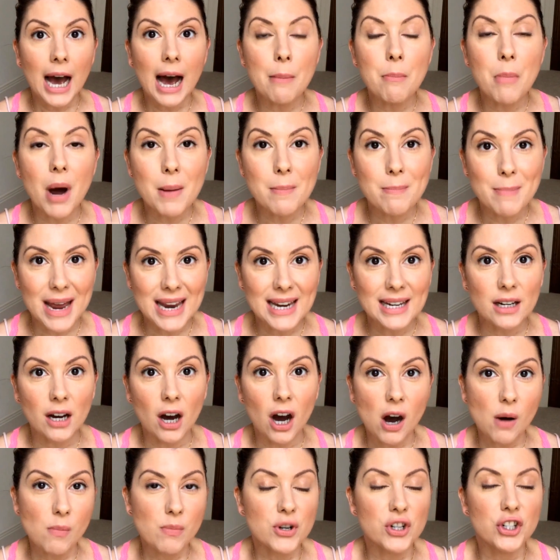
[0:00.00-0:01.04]
and my
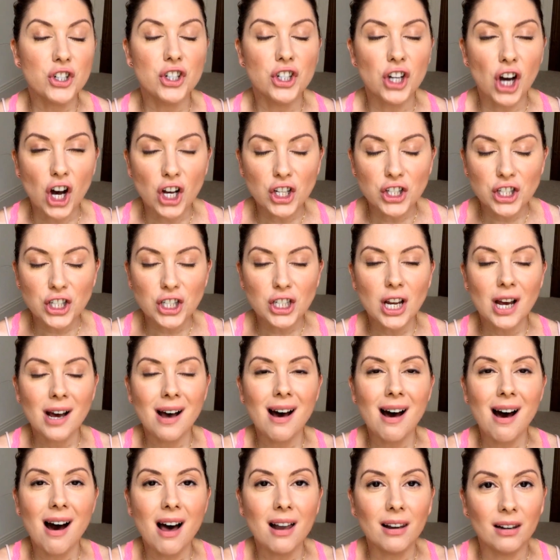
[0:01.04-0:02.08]
makeup just
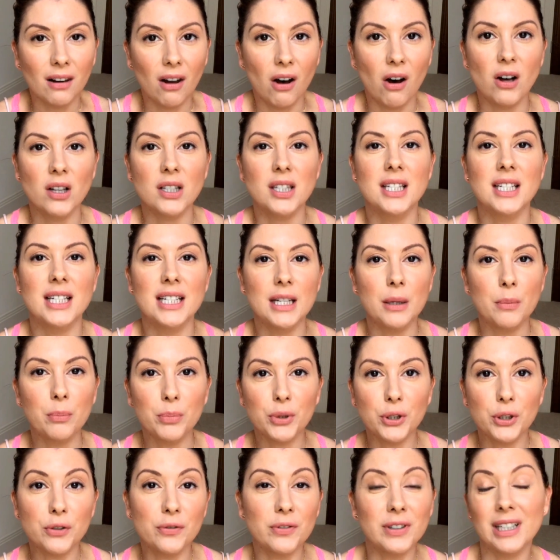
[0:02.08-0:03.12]
lasted
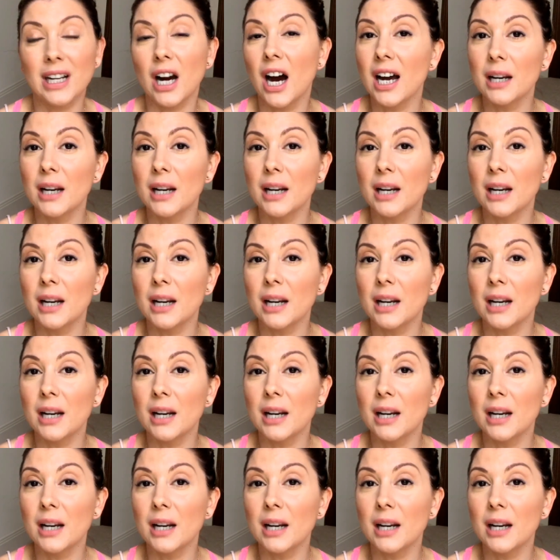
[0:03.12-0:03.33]
beautifully.